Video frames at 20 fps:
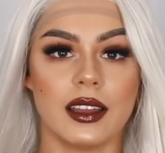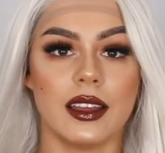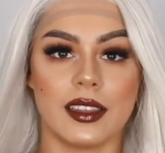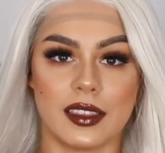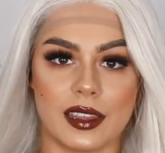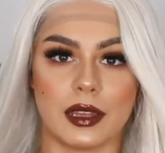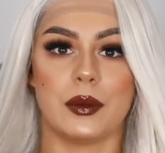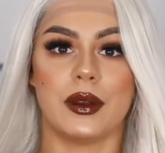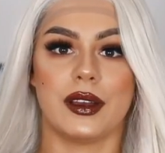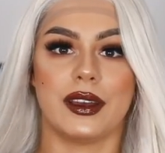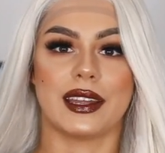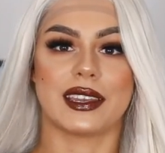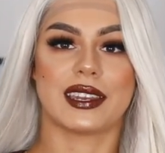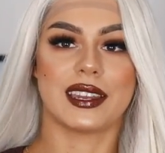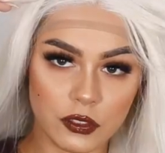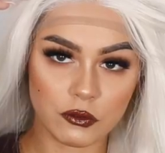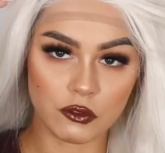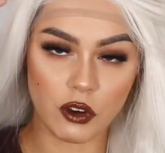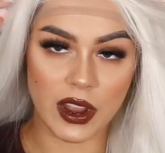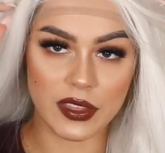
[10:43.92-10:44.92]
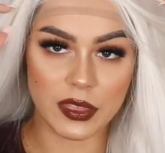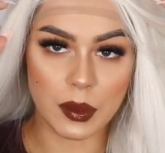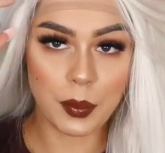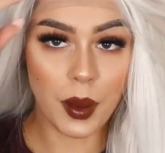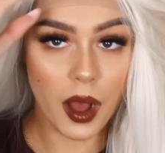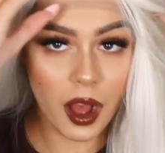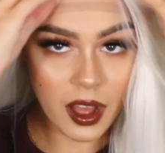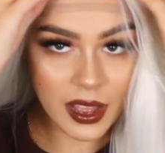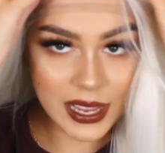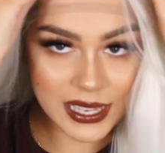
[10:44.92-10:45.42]
I think we're good. Right, the
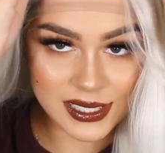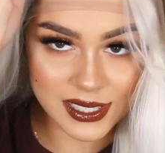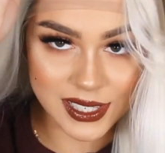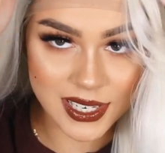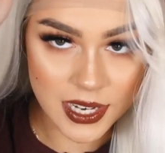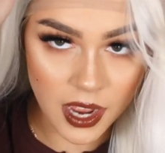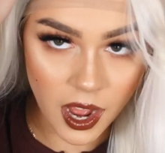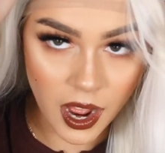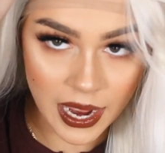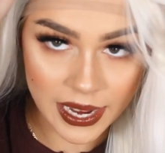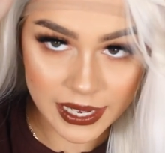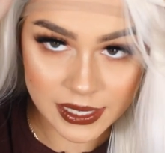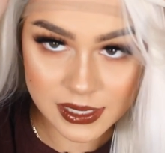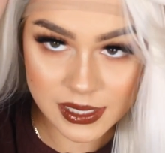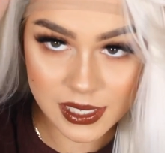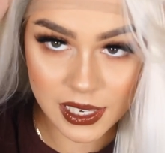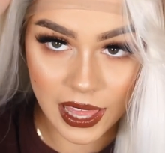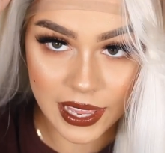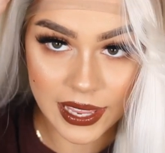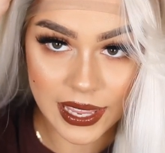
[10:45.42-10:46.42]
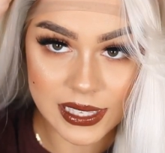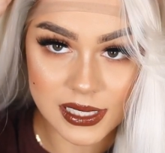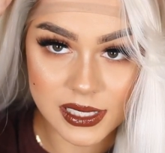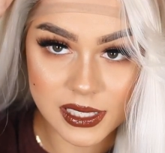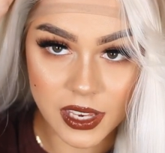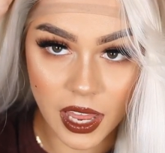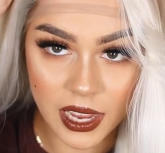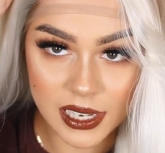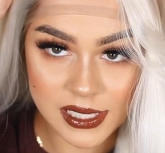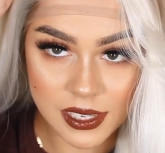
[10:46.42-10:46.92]
part is nice. Like, it's
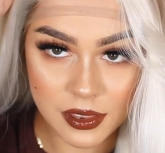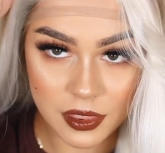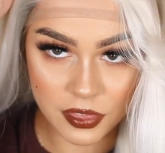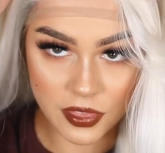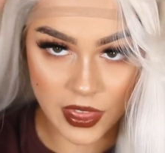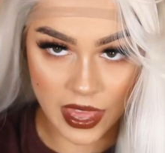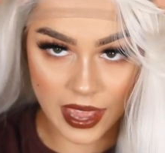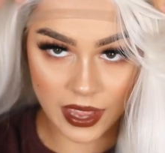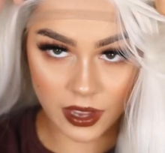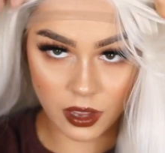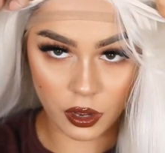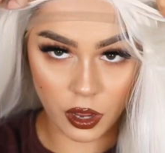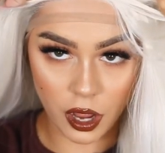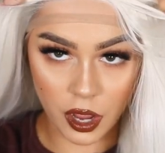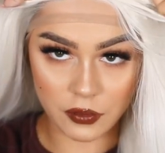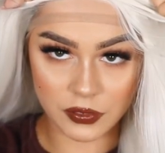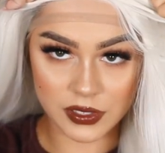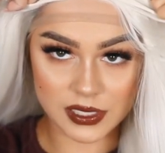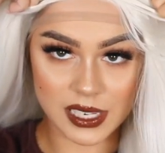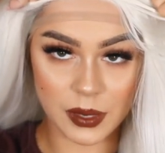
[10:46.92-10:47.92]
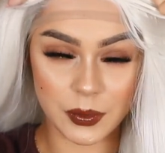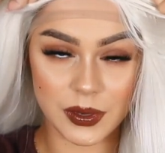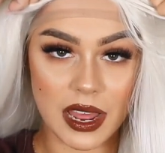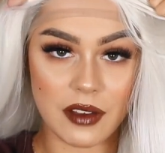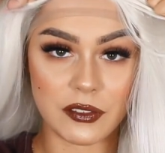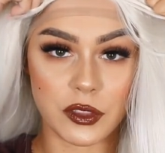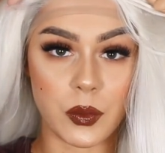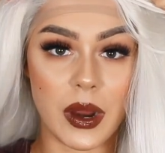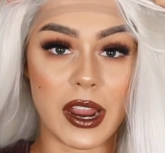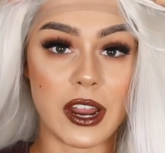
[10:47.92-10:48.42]
nice and thick. I obviously would
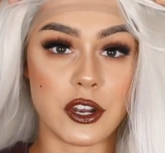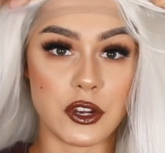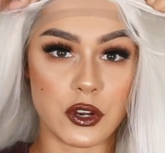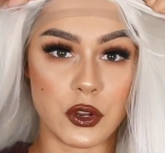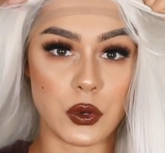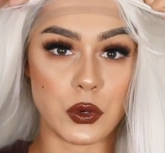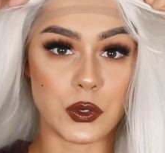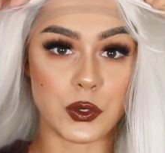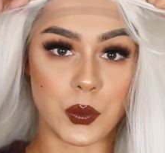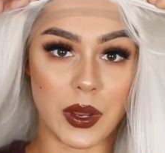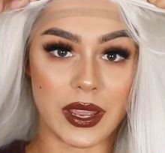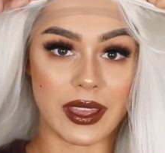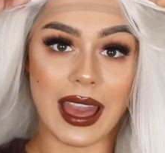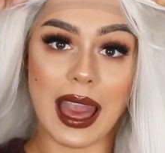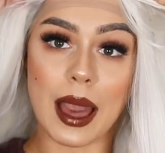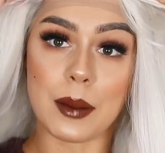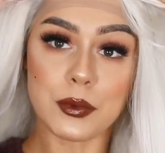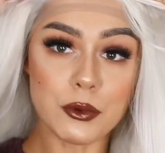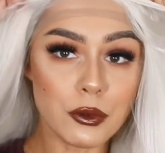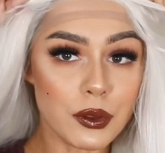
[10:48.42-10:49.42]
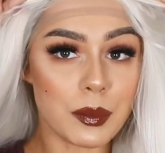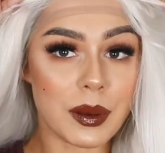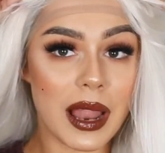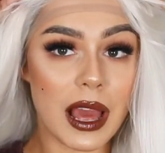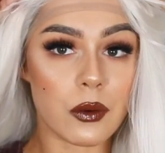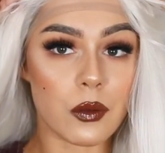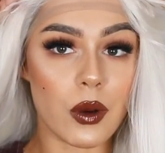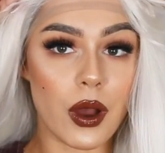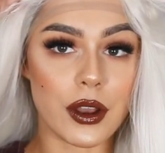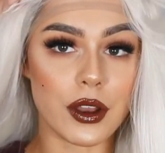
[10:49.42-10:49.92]
have to wear a nude wig cap, not a
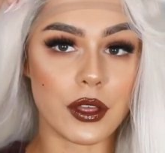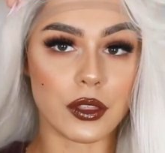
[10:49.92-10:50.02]
black one.